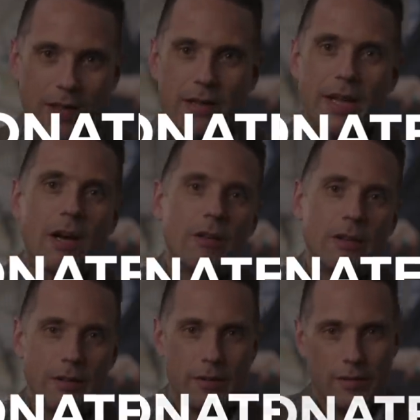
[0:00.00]
Now,
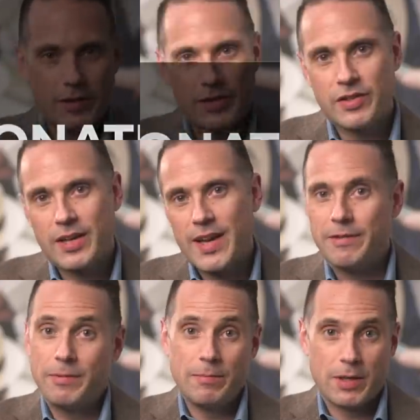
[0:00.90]
this doesn't have
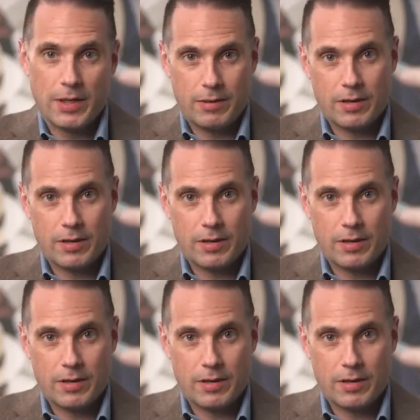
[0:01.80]
to be money.